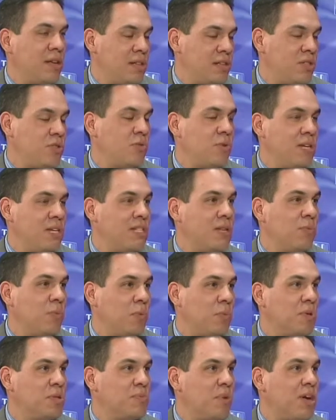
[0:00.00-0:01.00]
trees that
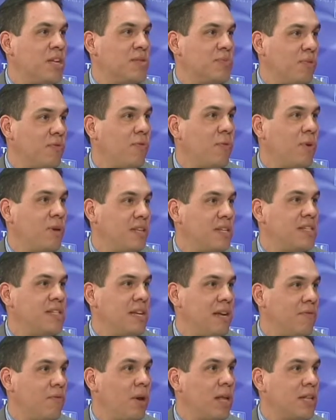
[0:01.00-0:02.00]
we're responsible for in the
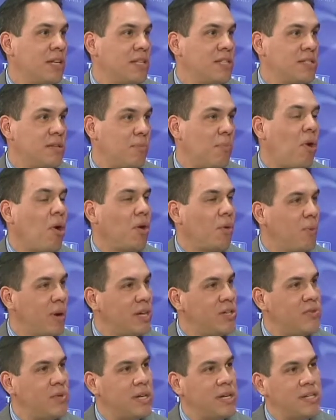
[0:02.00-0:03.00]
city of Redlands, the
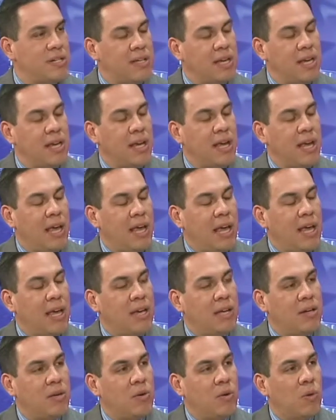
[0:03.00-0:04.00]
parkway trees,
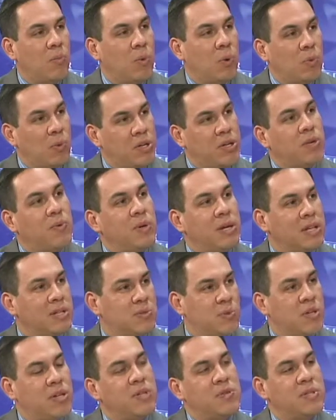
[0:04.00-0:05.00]
and what we're doing
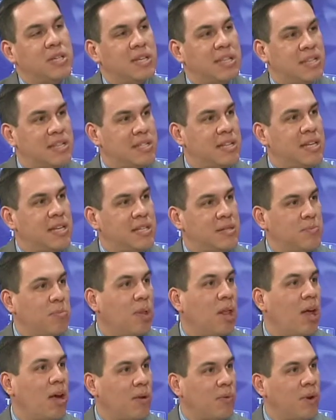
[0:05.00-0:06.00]
is we're using the city's
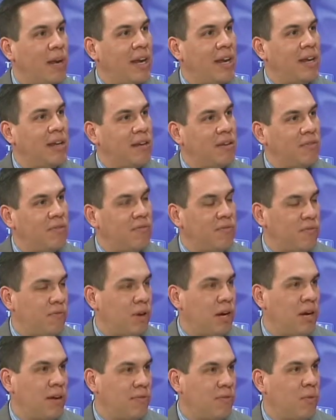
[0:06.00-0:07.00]
block rate of
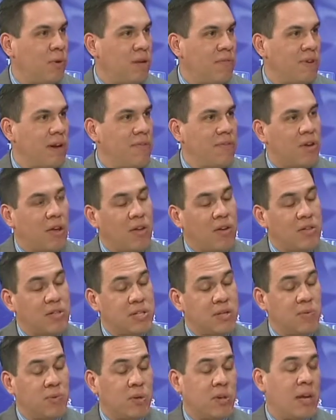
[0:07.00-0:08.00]

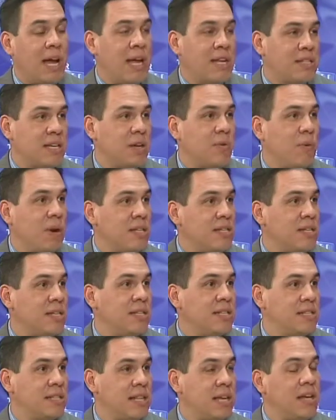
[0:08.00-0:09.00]
$45, and we're asking
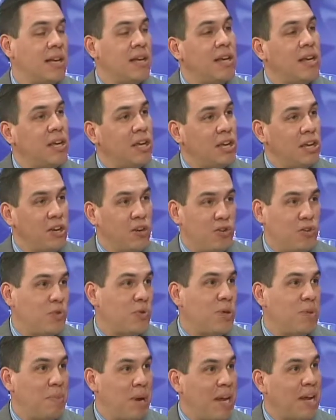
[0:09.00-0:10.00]
residents that your
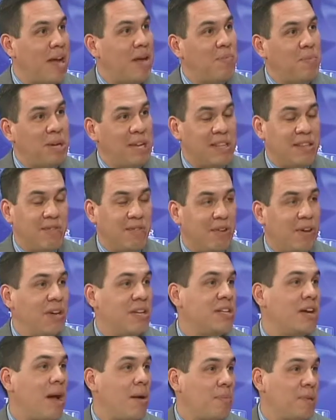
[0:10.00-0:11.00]
tree may not be at the
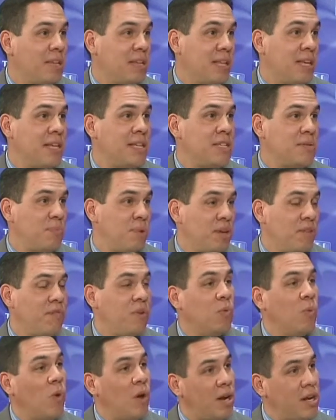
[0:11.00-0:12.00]
very top of the list, but if
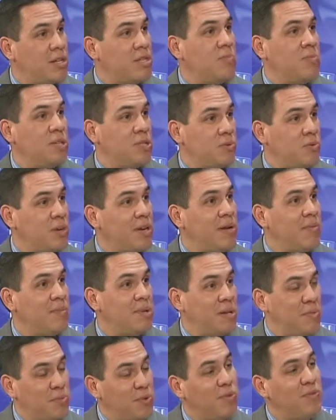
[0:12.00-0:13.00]
you want it to be
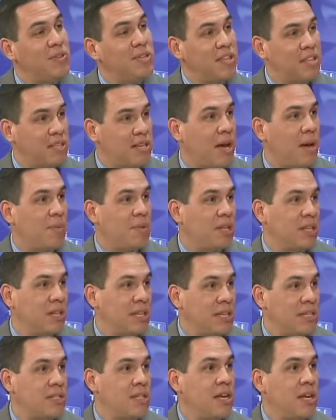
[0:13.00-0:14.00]
trimmed and moved to the top of the
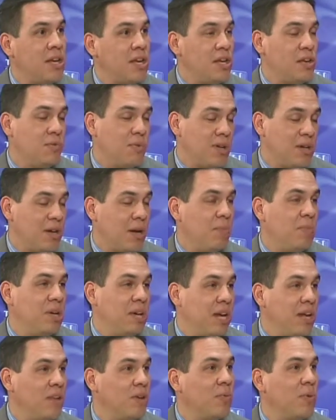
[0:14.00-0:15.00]
list, you can come
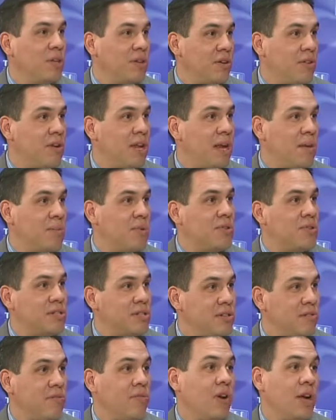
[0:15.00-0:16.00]
together with your neighbors
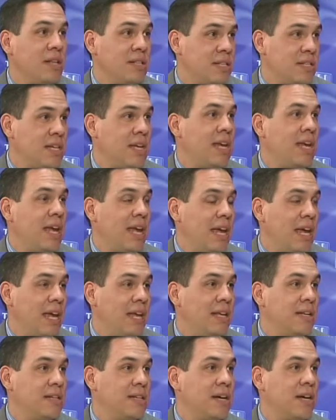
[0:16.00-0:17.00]
and your friends
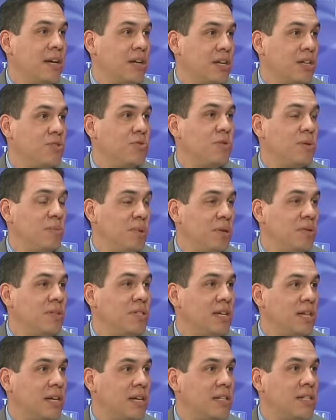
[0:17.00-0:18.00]
and contribute
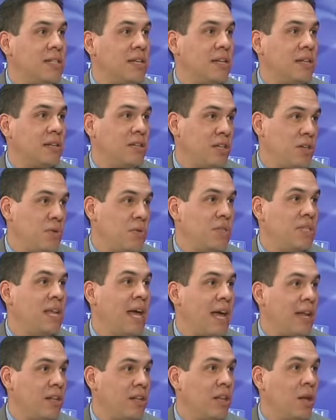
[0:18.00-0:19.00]
to use
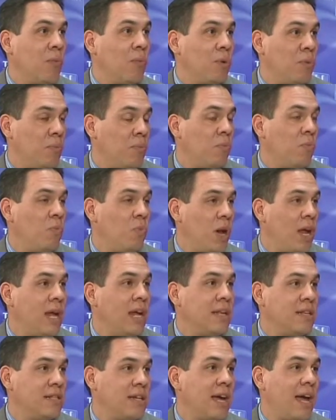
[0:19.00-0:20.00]
that lower
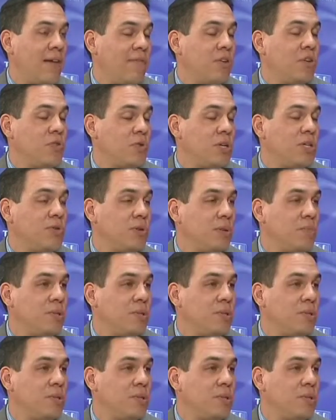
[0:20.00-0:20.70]
rate to have your tree trimmed.